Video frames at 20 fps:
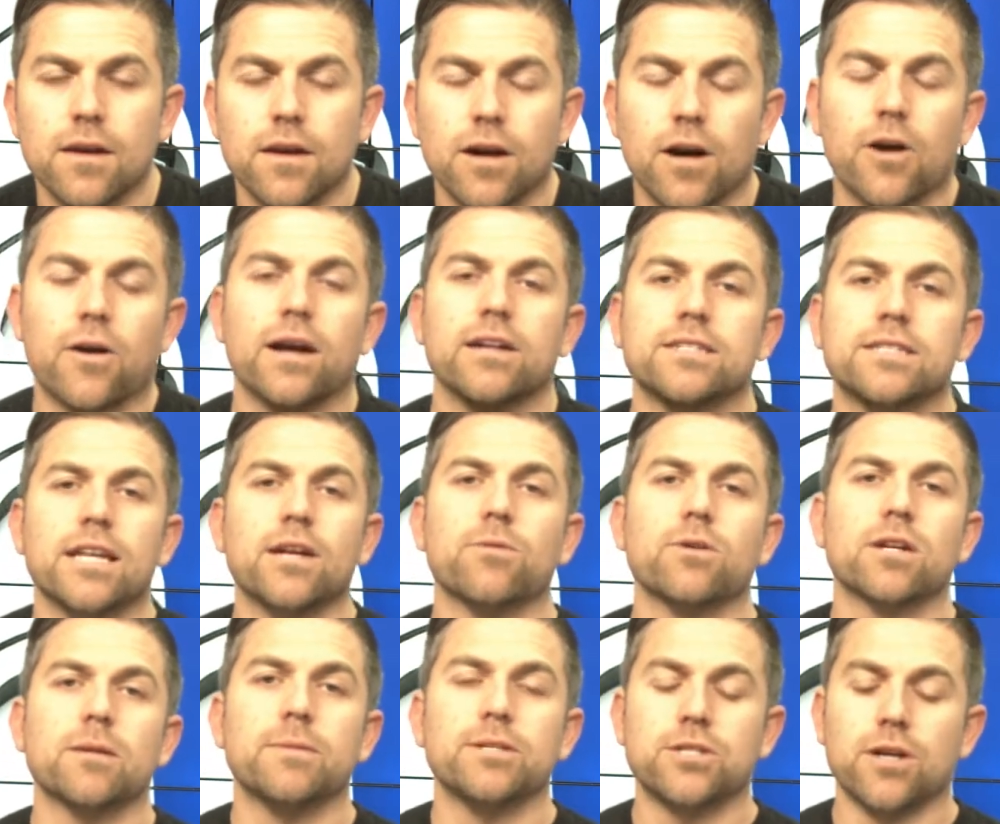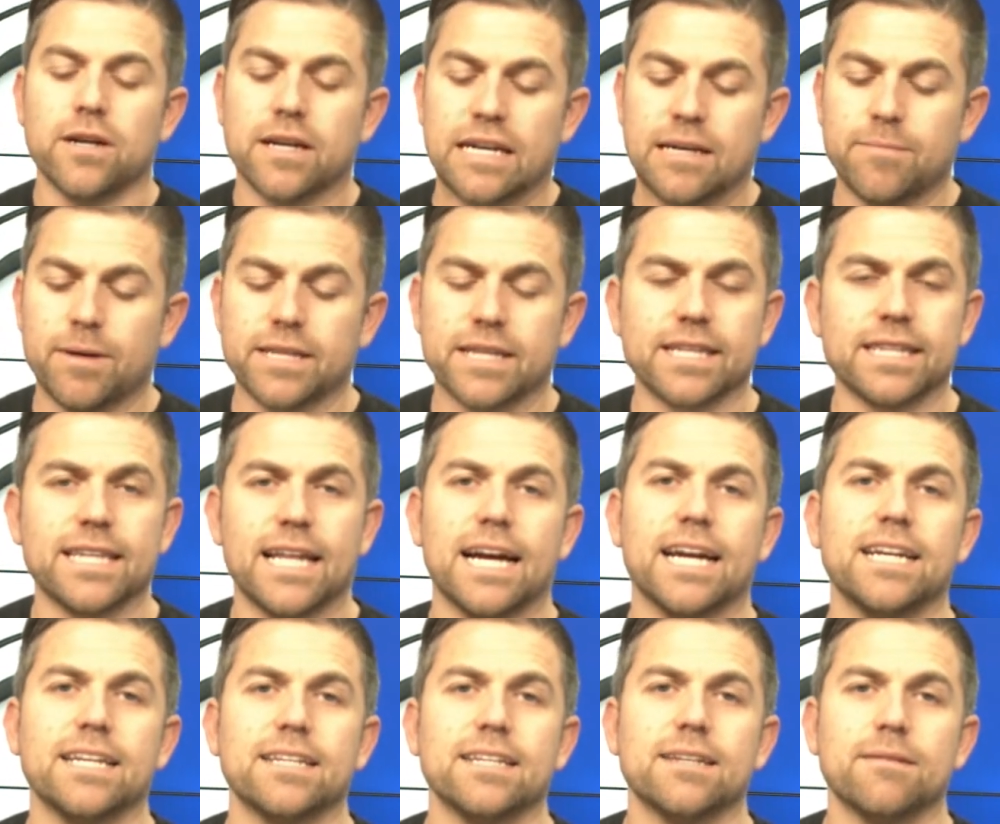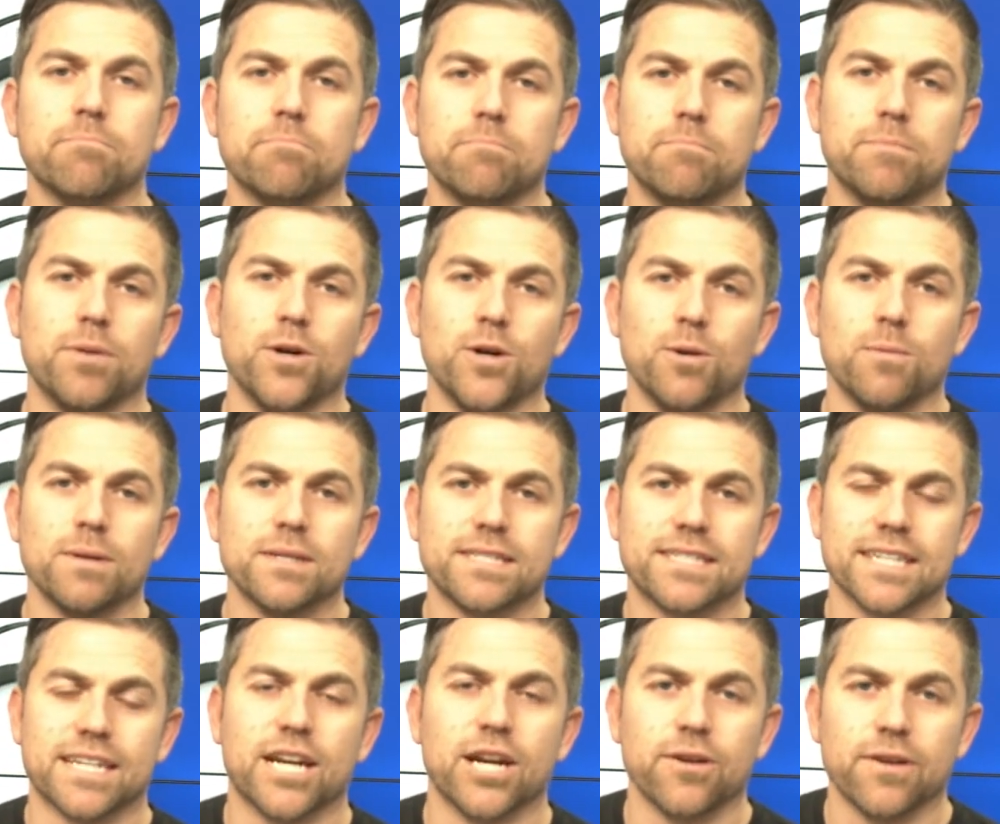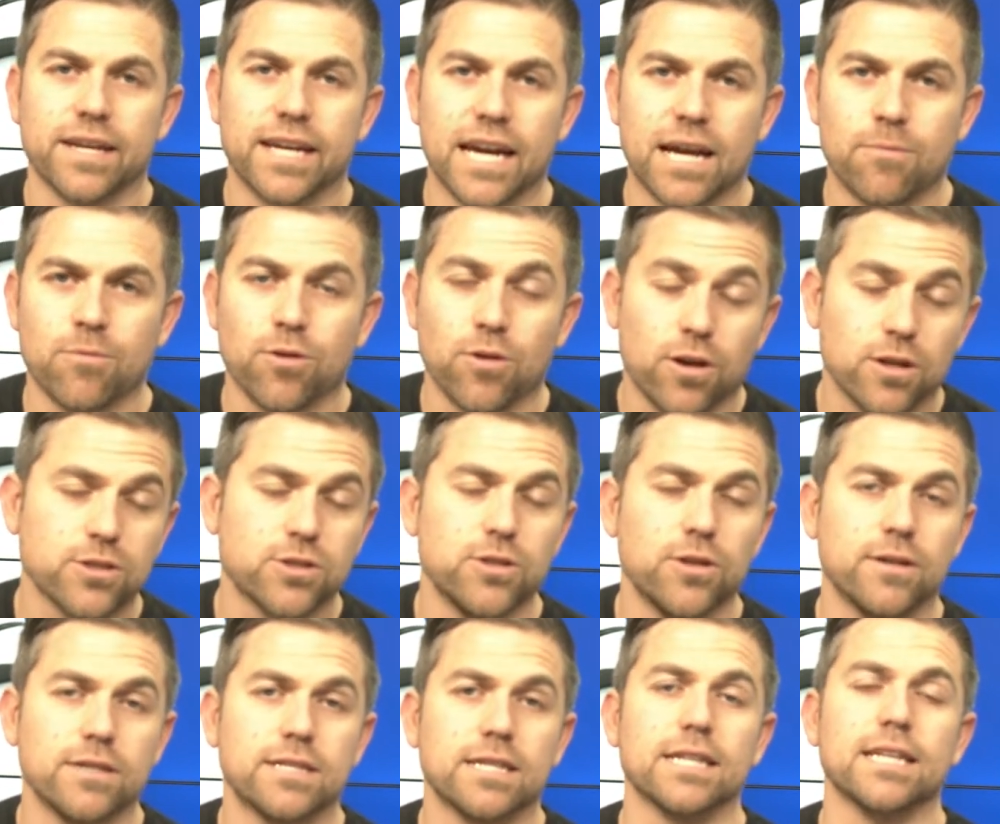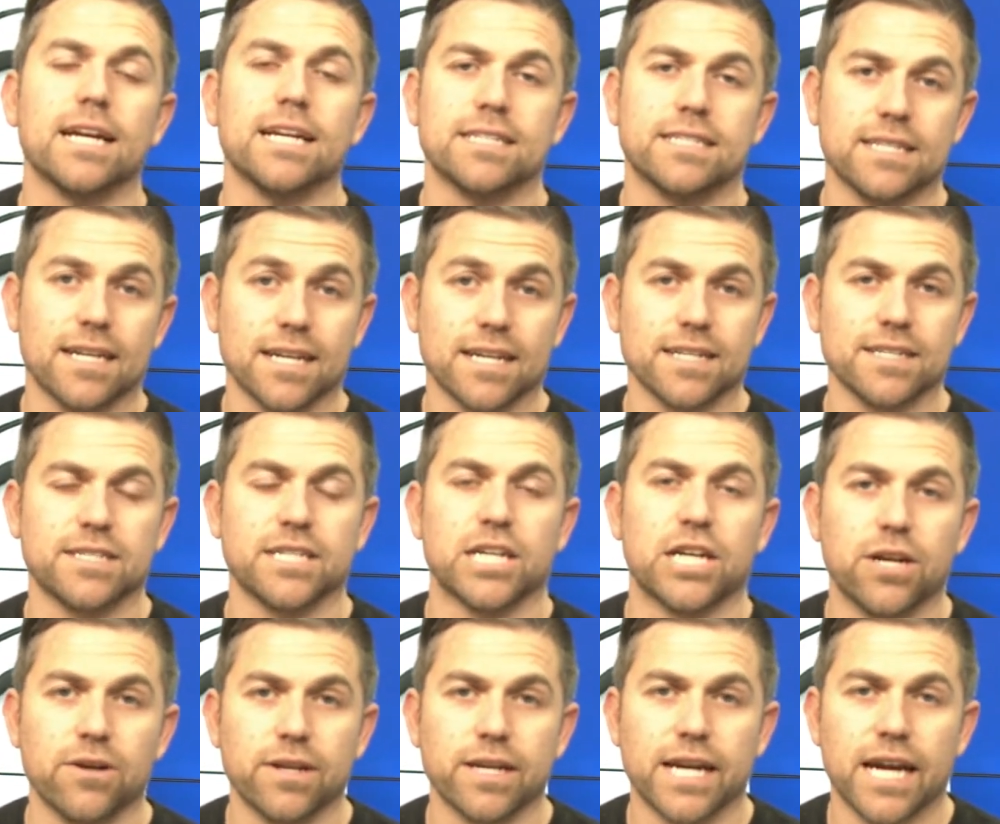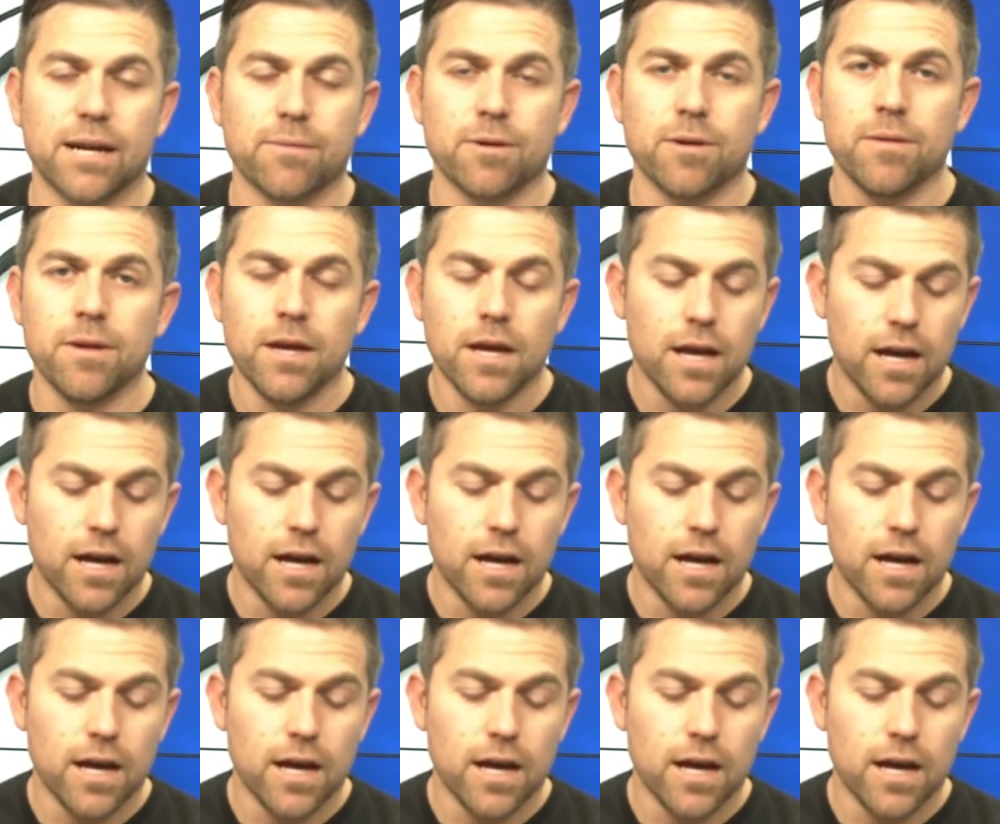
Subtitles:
All right, today we're going to be talking about the light bulb security camera, also known as the light socket security camera.